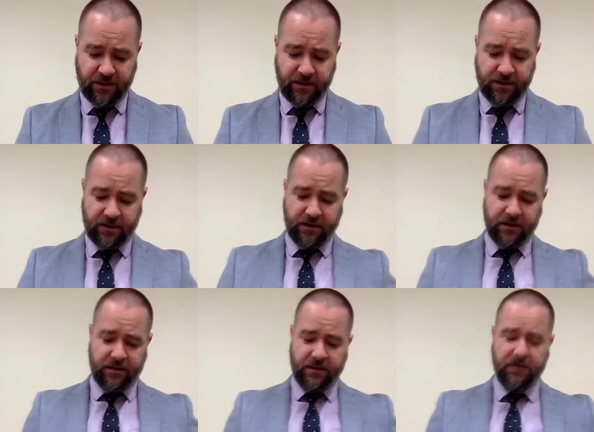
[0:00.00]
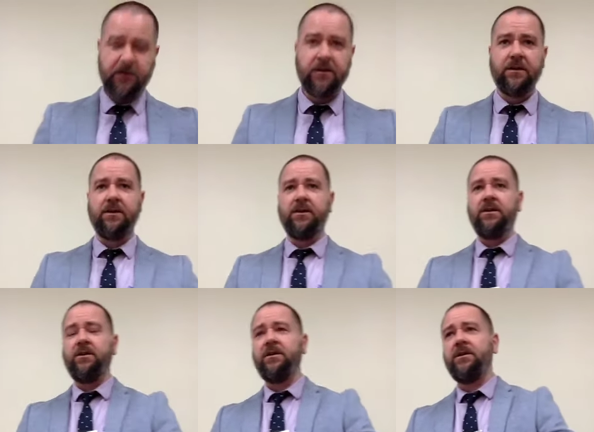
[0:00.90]

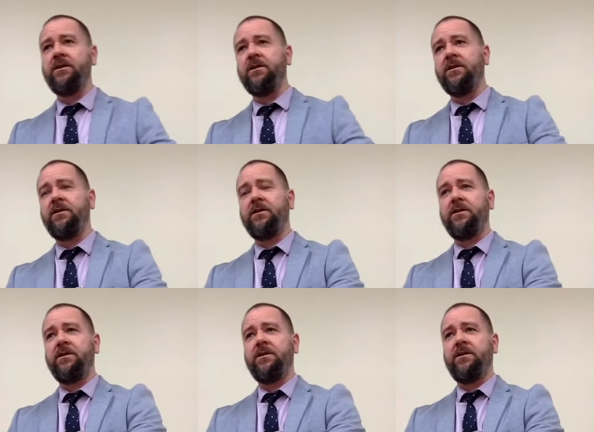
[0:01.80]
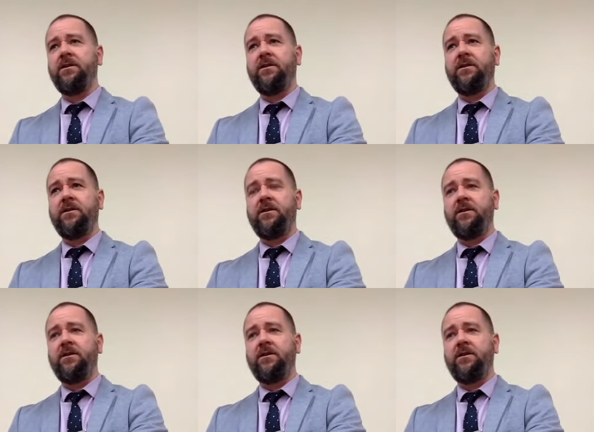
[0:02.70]
(silence)